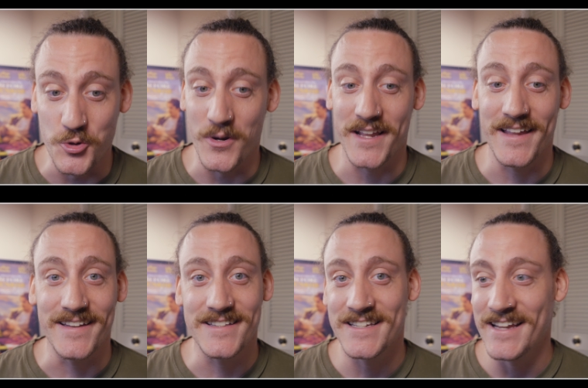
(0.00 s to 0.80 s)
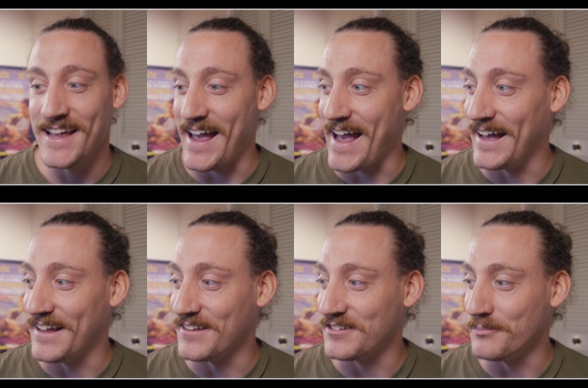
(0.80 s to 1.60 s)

doing it as